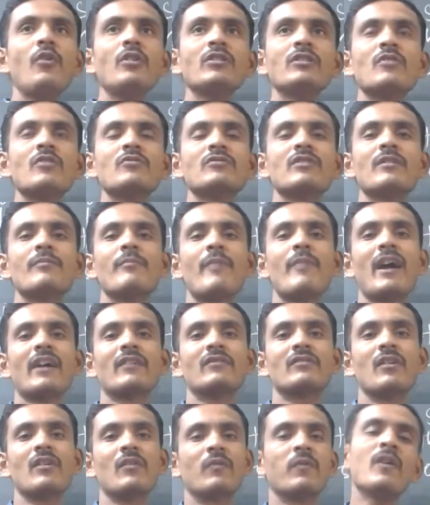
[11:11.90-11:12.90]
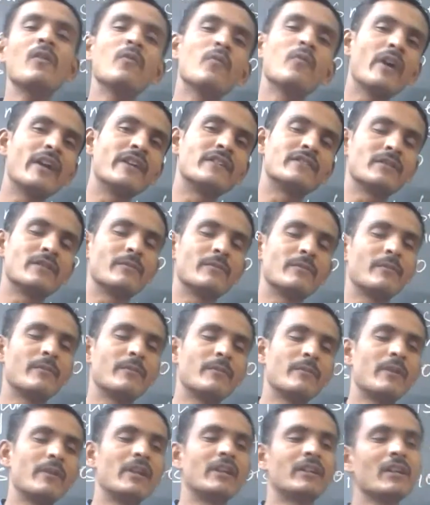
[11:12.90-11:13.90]
4,000 bags of white
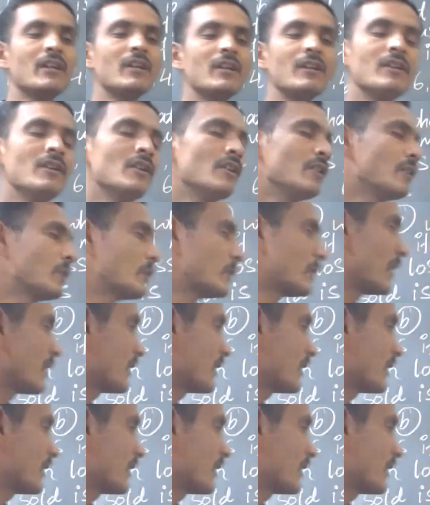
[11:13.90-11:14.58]
cement to